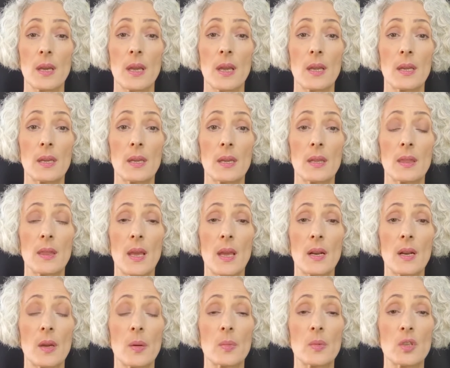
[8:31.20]
and get
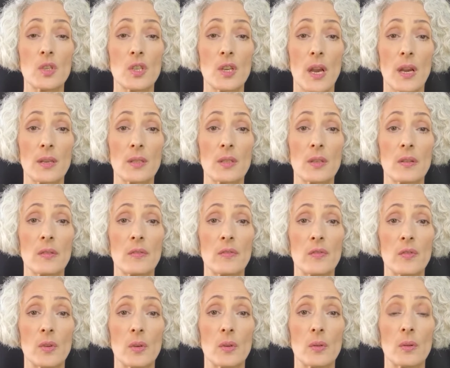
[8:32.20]
that objective
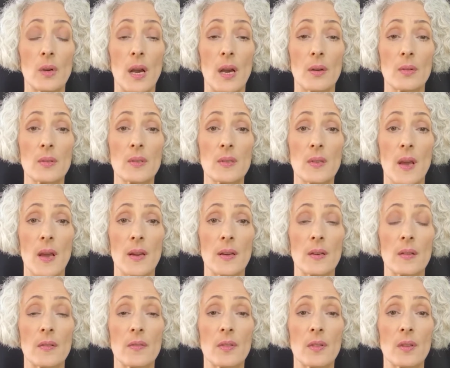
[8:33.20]
view outside
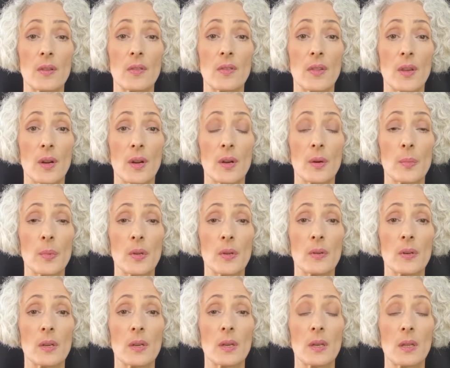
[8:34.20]
of the
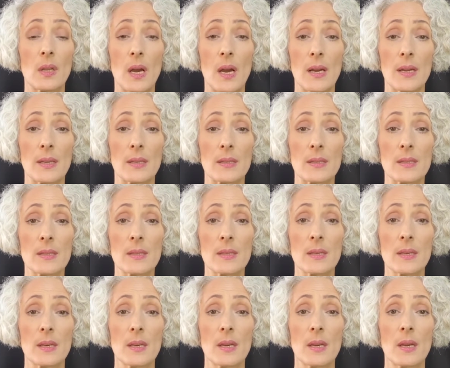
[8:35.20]
therapeutic alliance
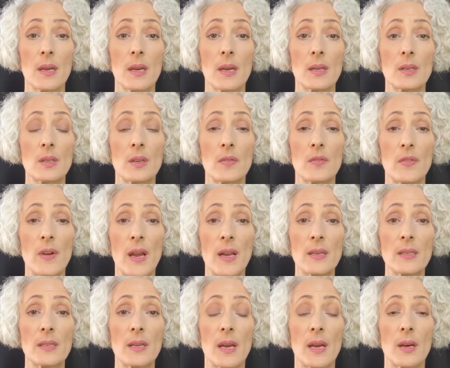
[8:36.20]
to
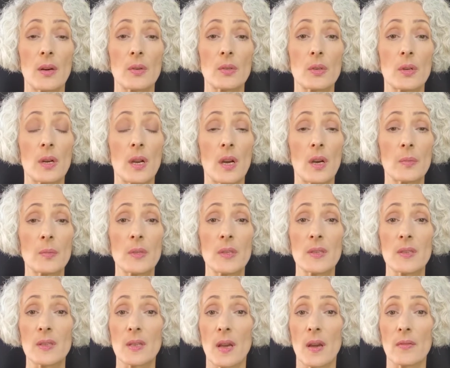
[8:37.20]
find out or help
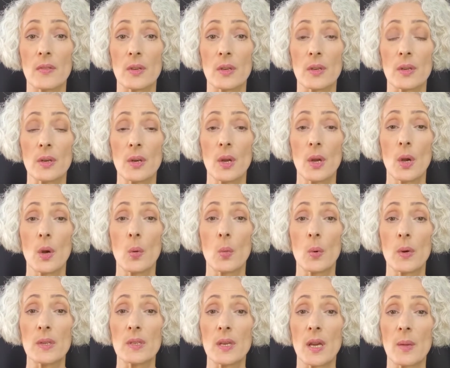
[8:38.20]
discover
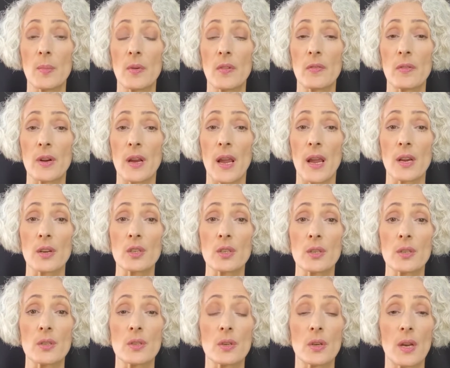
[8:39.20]
what type of
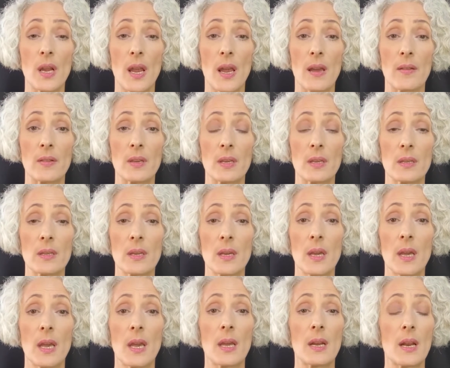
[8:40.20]
reactions you're having
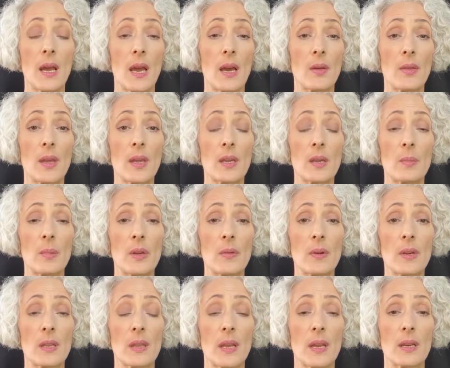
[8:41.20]
and how they could be
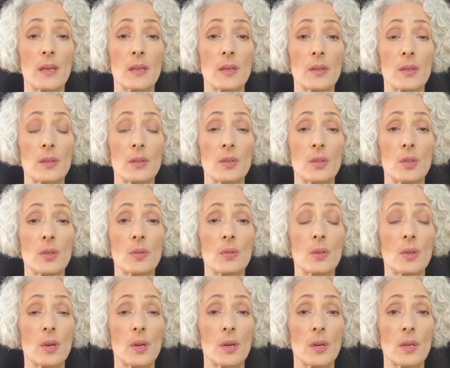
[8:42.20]
related to
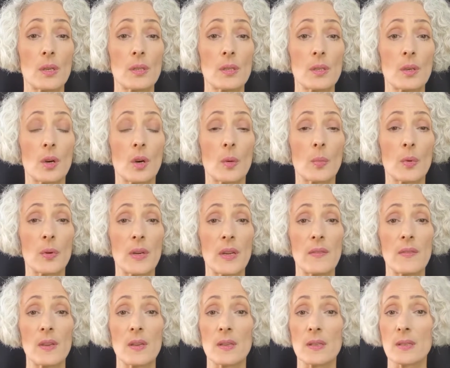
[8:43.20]
current or
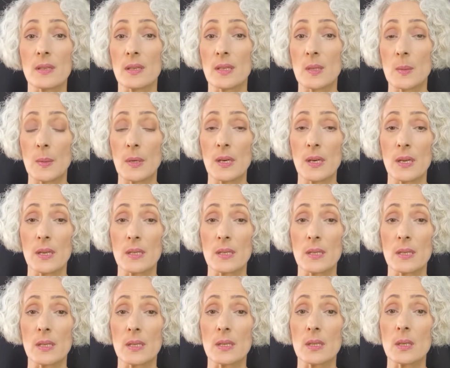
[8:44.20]
previous
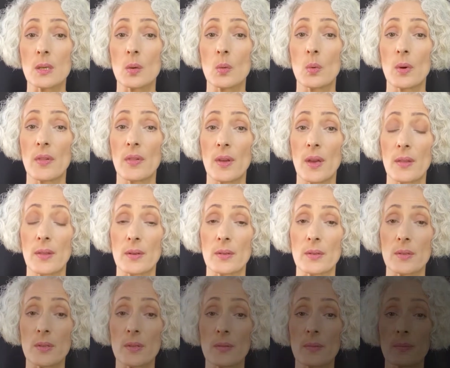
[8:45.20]
experiences with
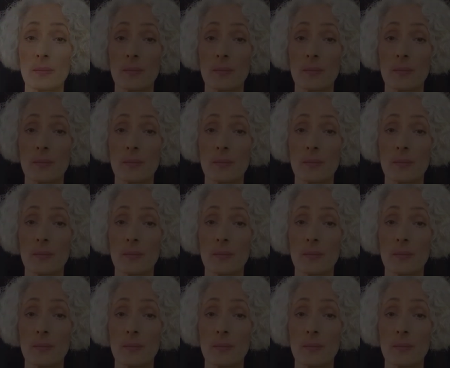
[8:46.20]
others.